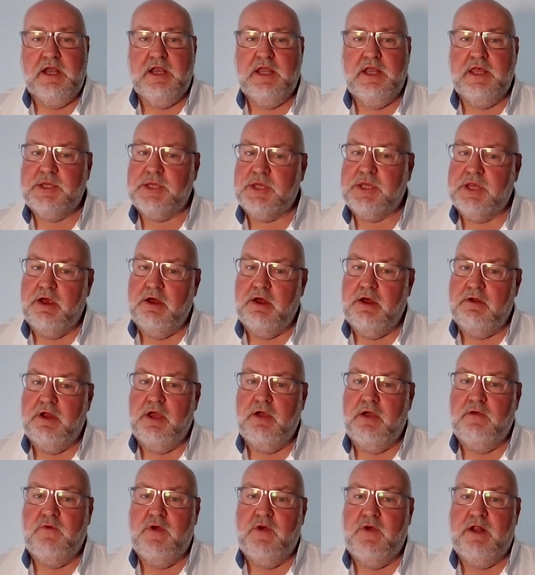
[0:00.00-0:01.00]
Another
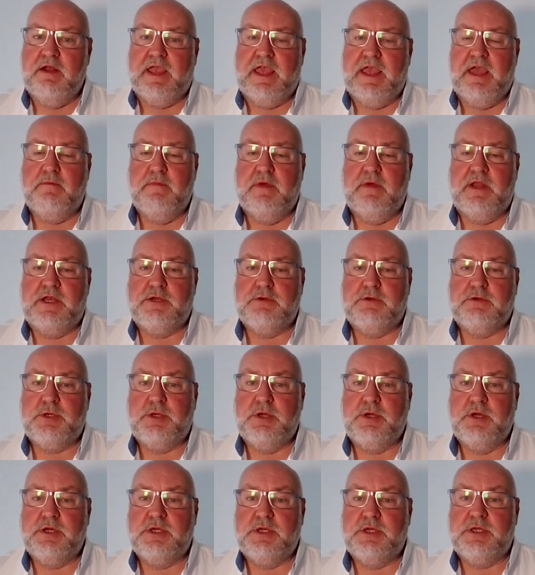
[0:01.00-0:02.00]
scenario where account manager
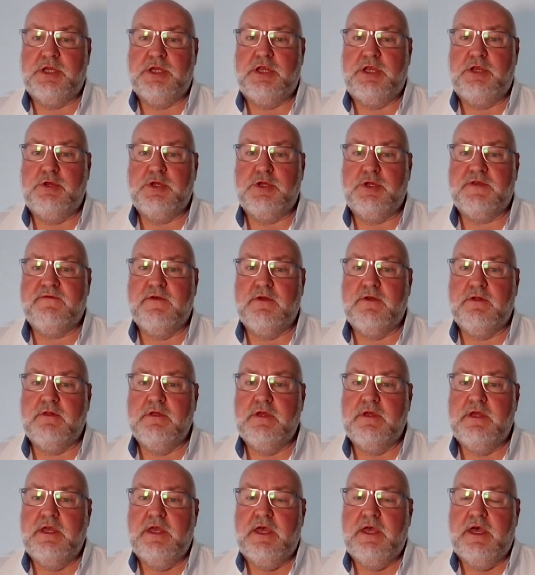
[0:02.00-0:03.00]
restrictions are useful